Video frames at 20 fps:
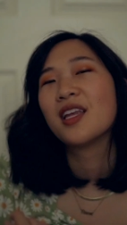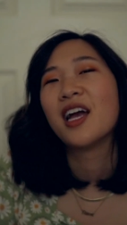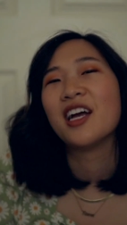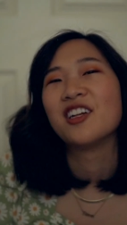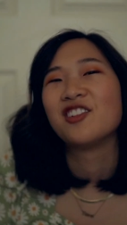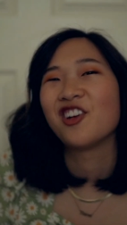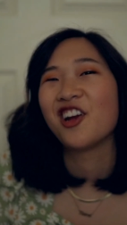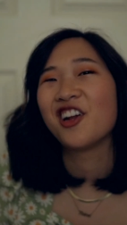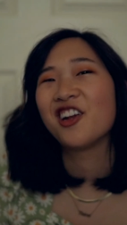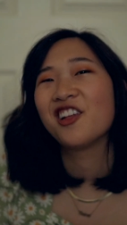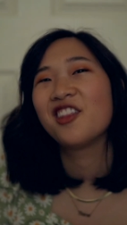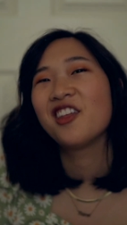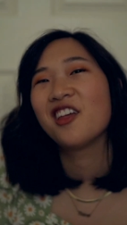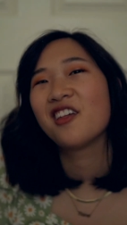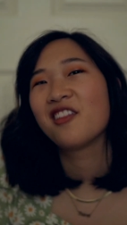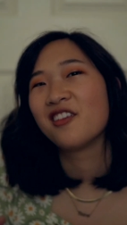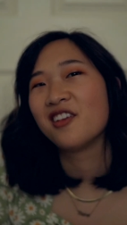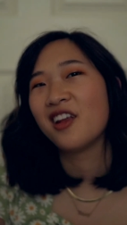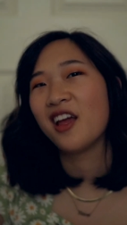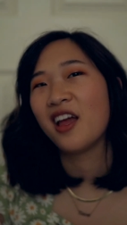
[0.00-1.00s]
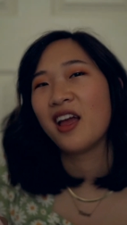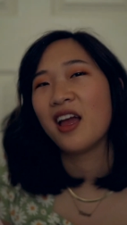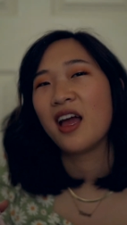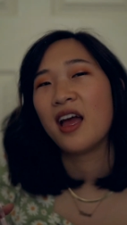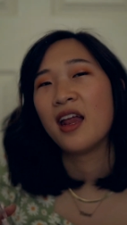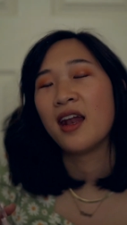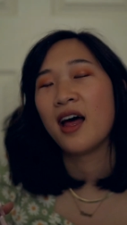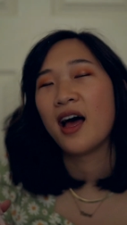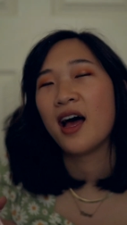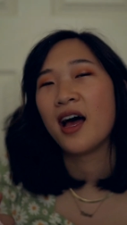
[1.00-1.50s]
I tried it the other day
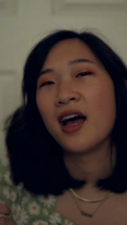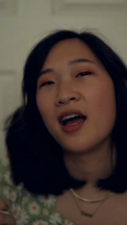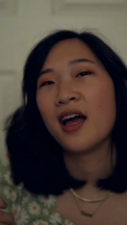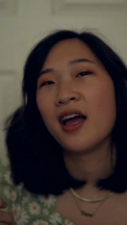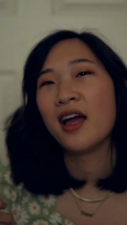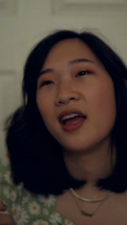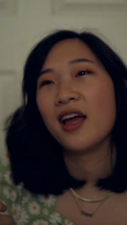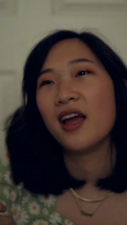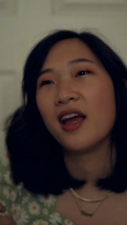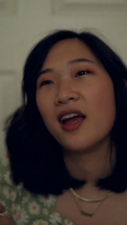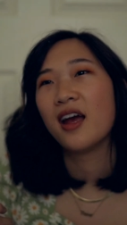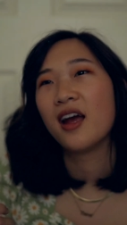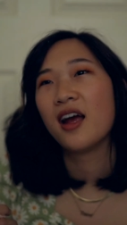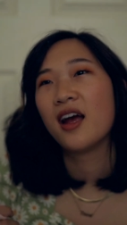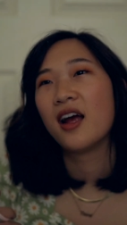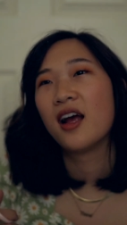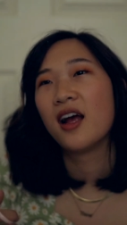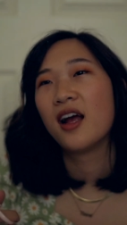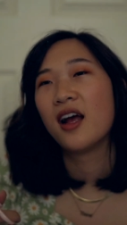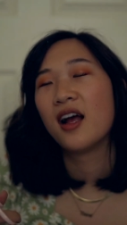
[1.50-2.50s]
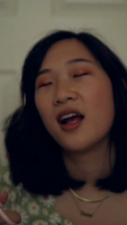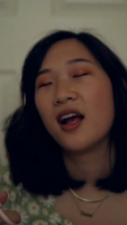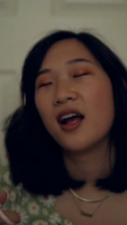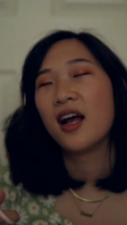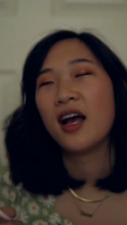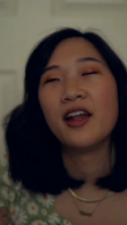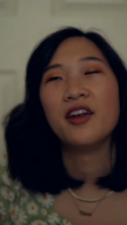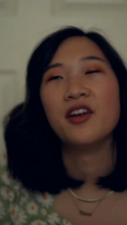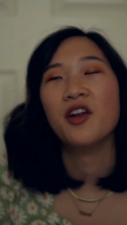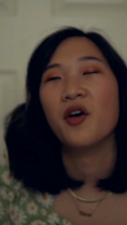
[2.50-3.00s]
and I
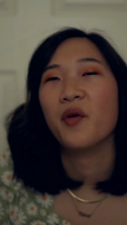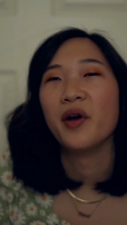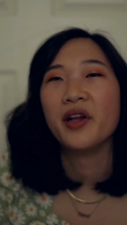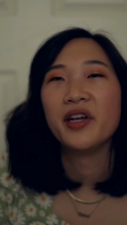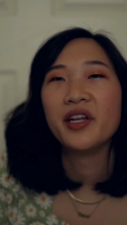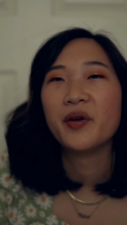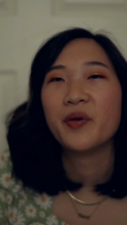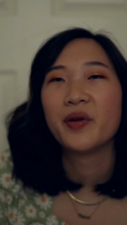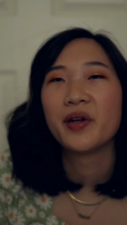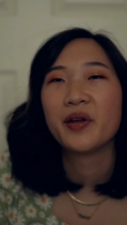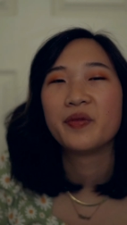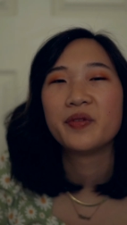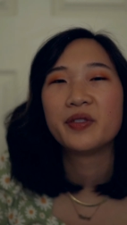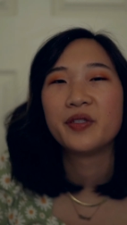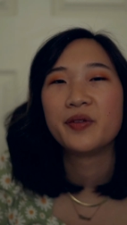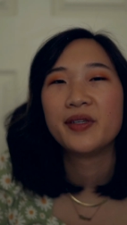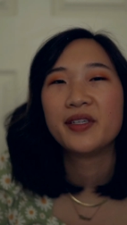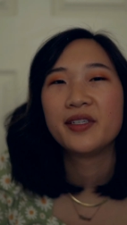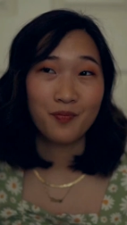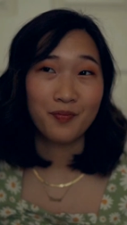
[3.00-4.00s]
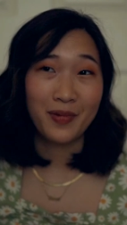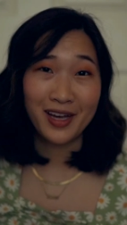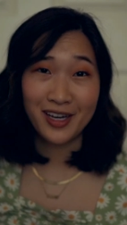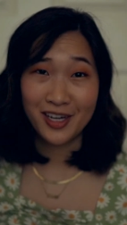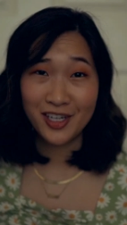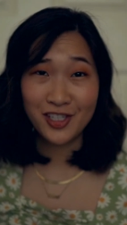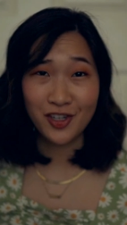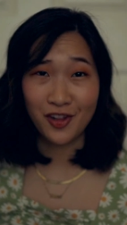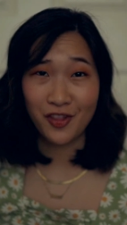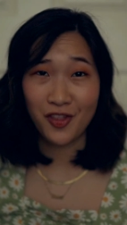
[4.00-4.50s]
had no idea what I was doing. My
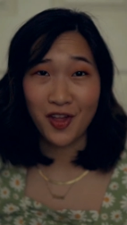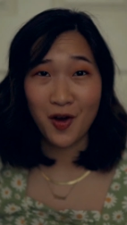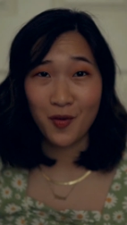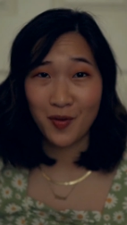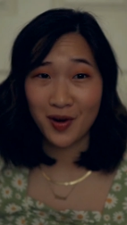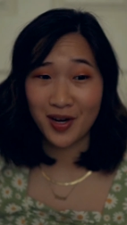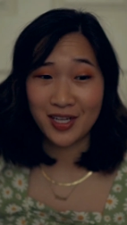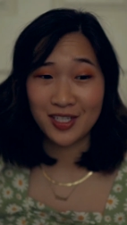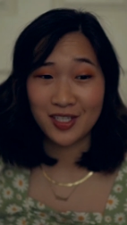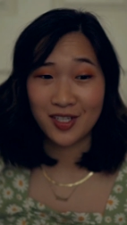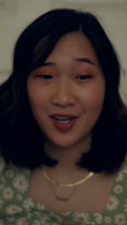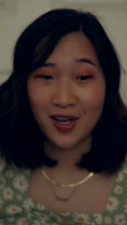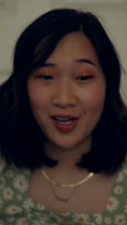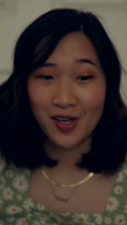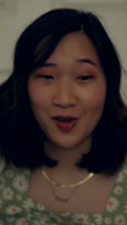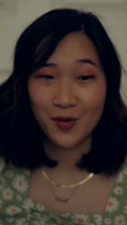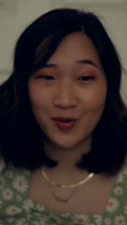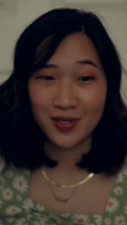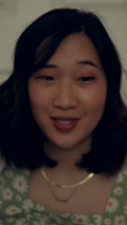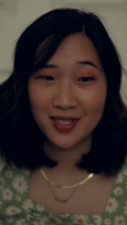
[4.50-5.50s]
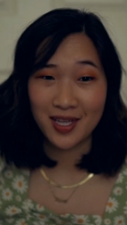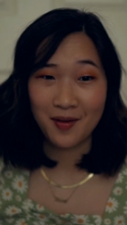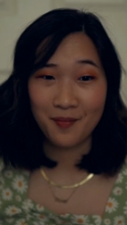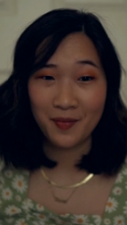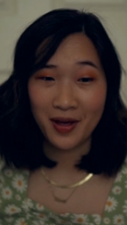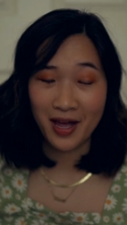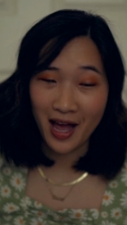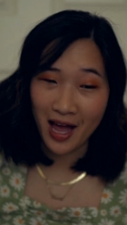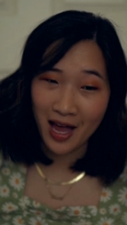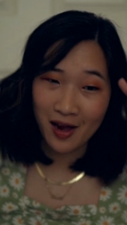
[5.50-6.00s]
initial thought when I saw it was that
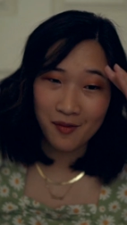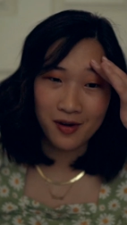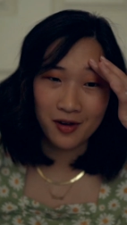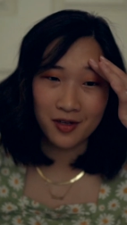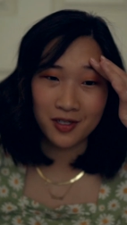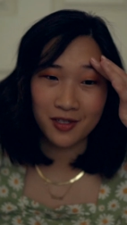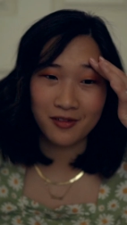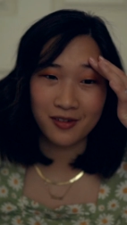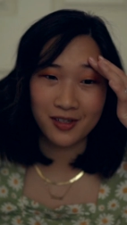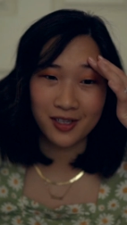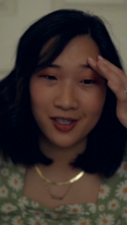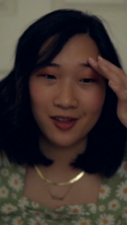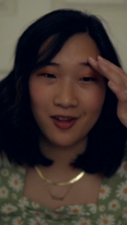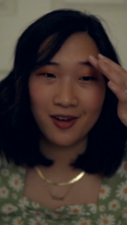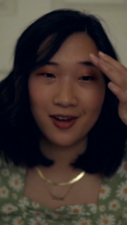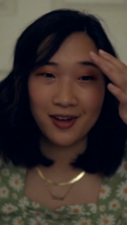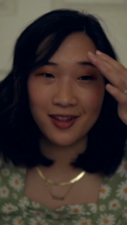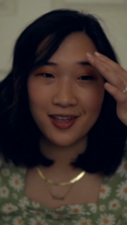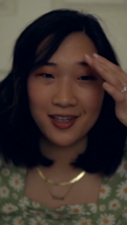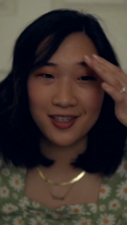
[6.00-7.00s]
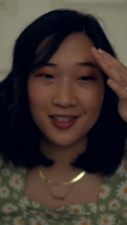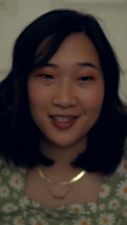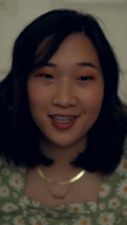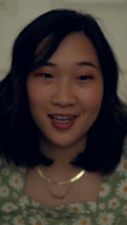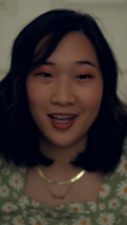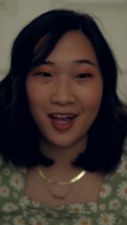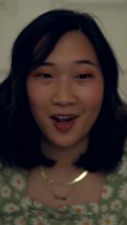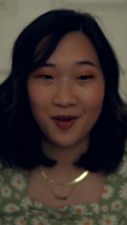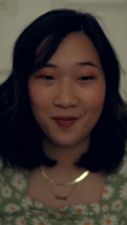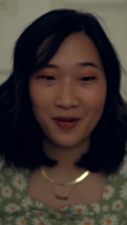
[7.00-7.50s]
my eyebrows are really long and they
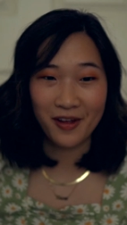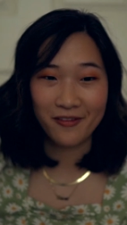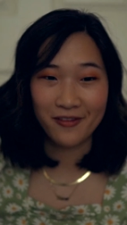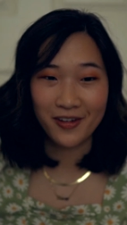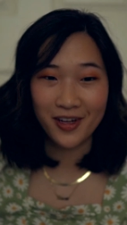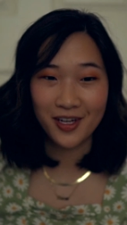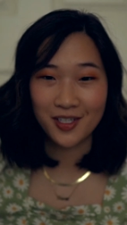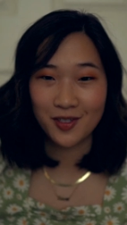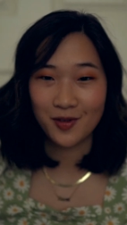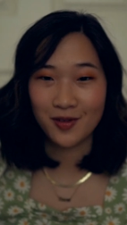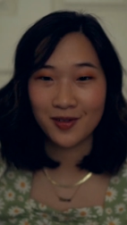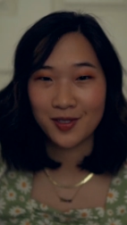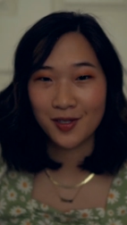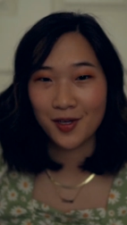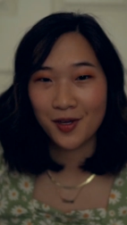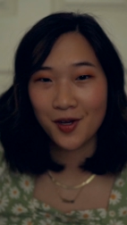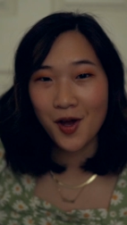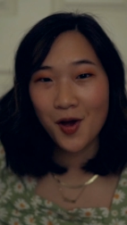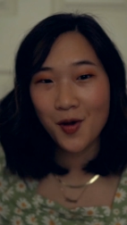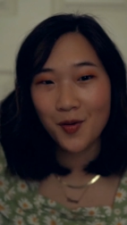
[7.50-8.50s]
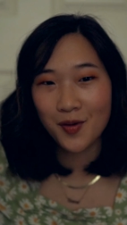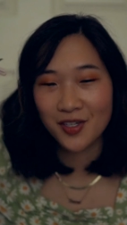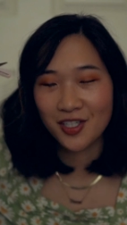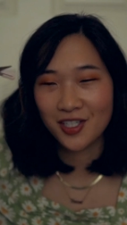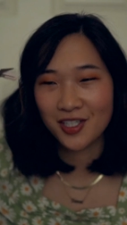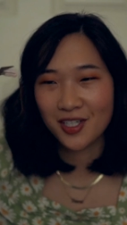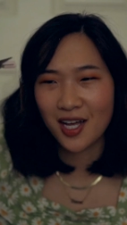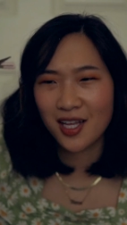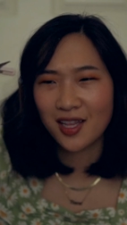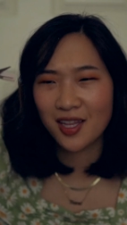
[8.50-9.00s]
stick out of my face, so I was like, oh, I'll
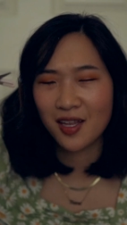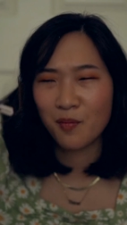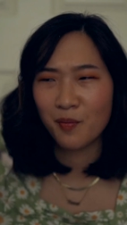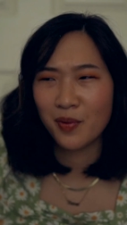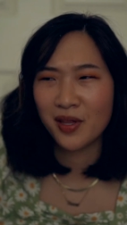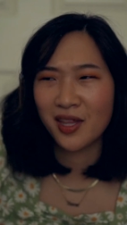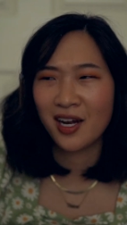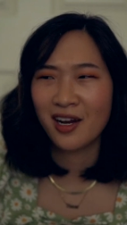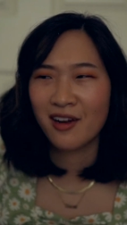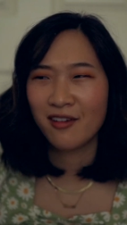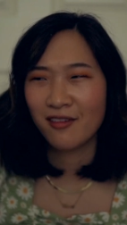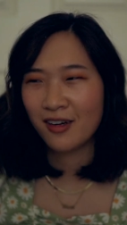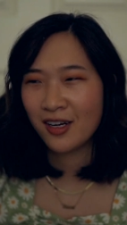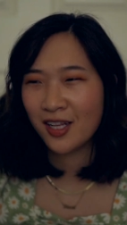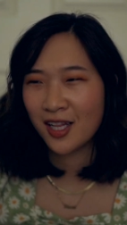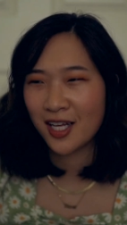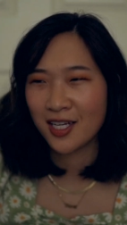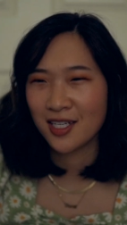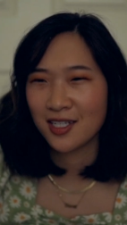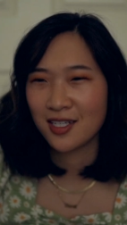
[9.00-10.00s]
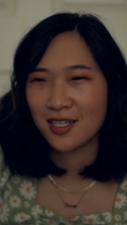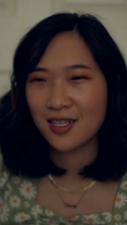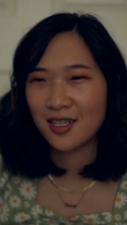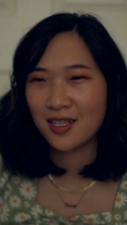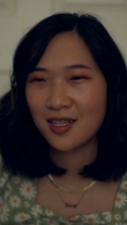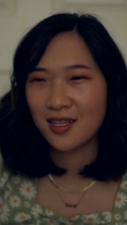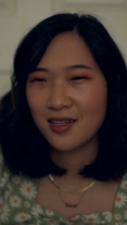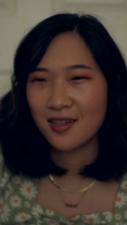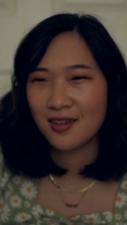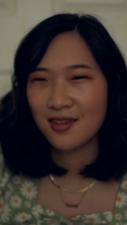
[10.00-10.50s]
just cut them. But then I realized
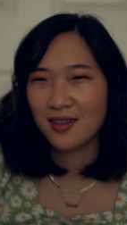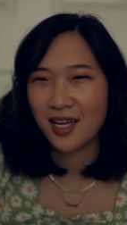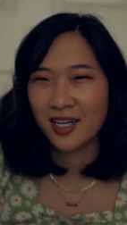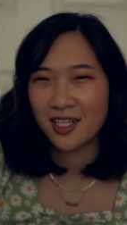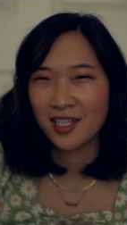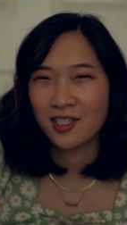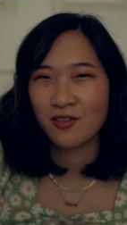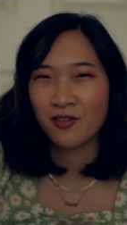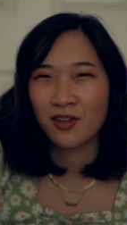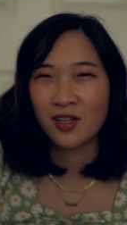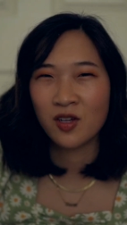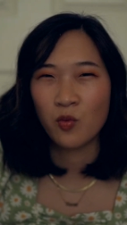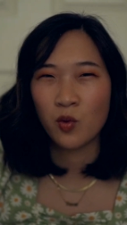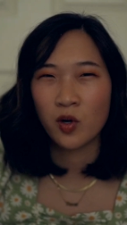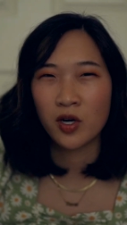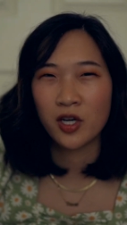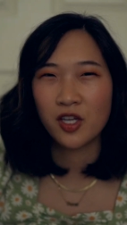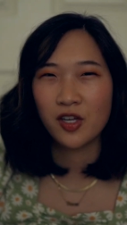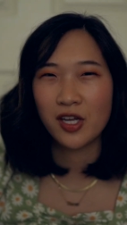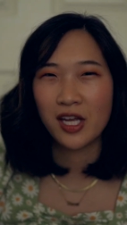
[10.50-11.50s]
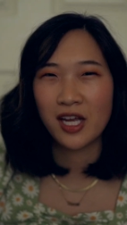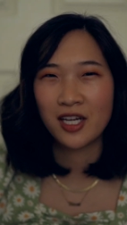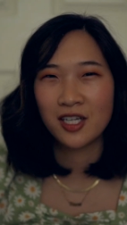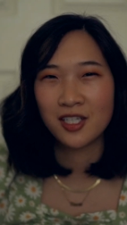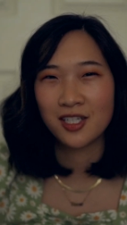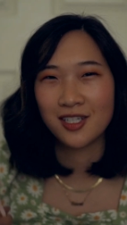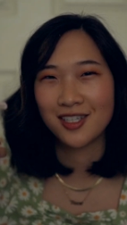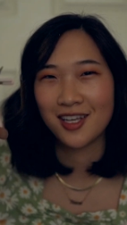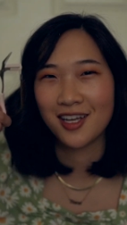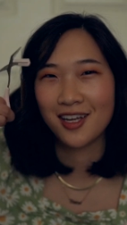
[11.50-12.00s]
that doesn't really work. You can't
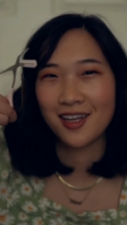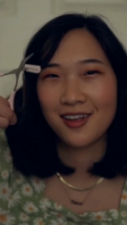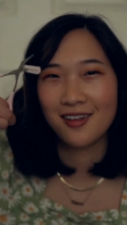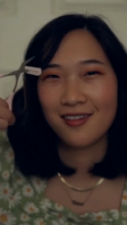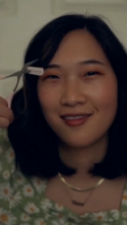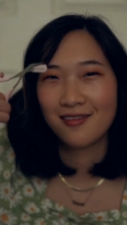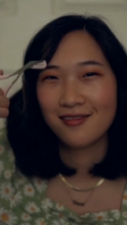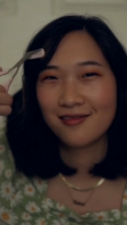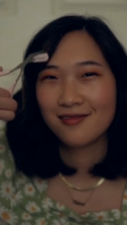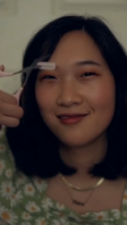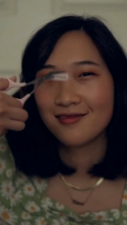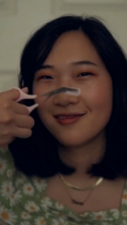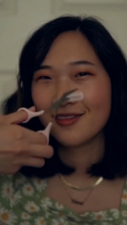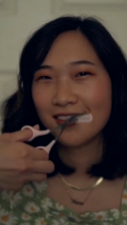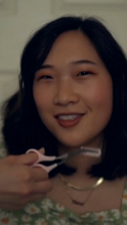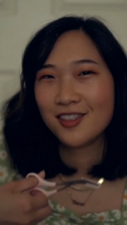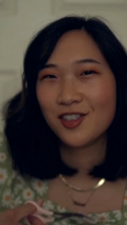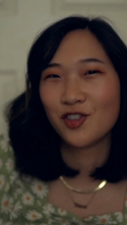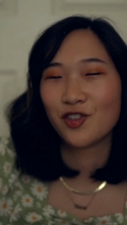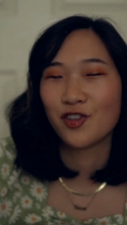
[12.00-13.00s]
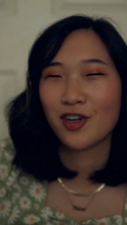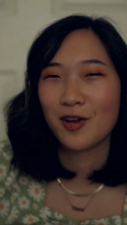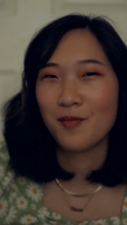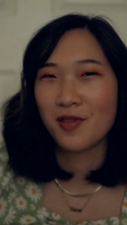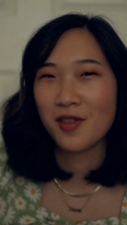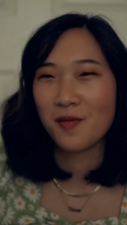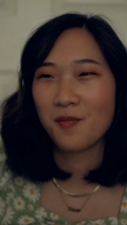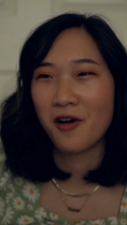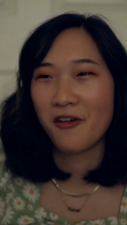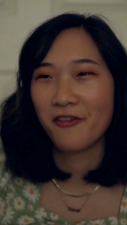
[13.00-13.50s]
just like
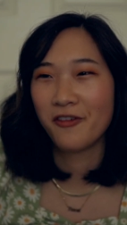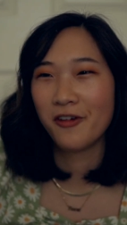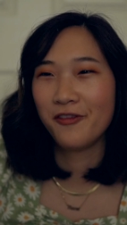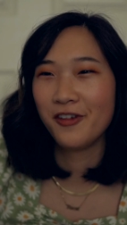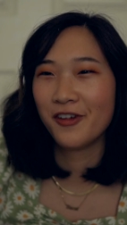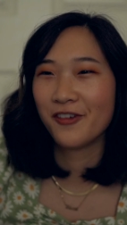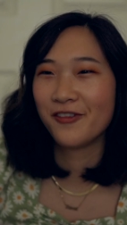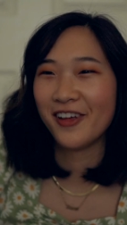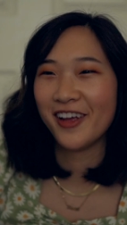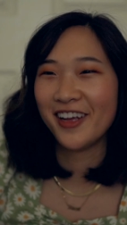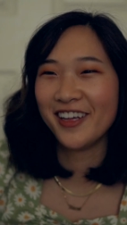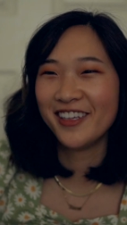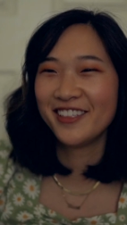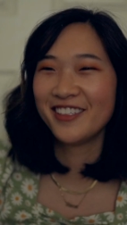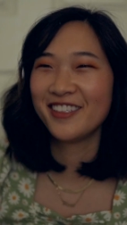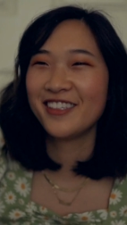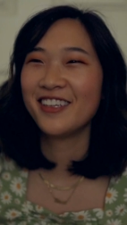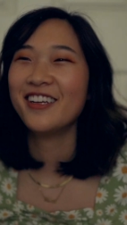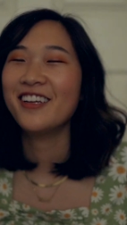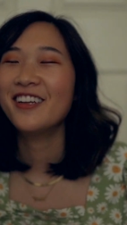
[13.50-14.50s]
trim them off of your face.